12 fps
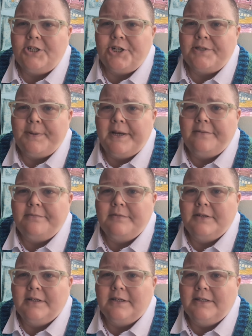of chest pain,
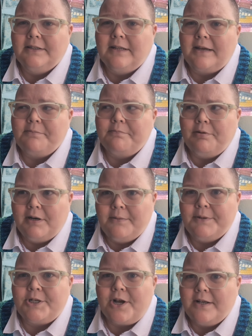like pretty
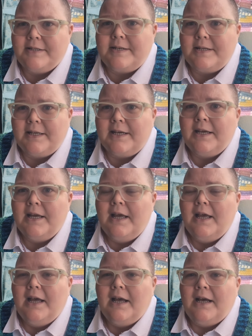much constantly.
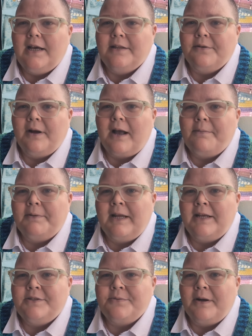There were a couple
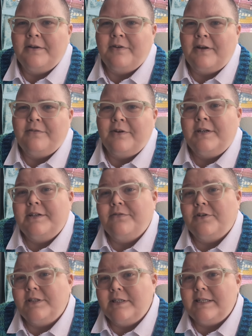nights where I found it very
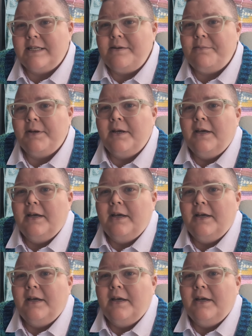difficult to sleep.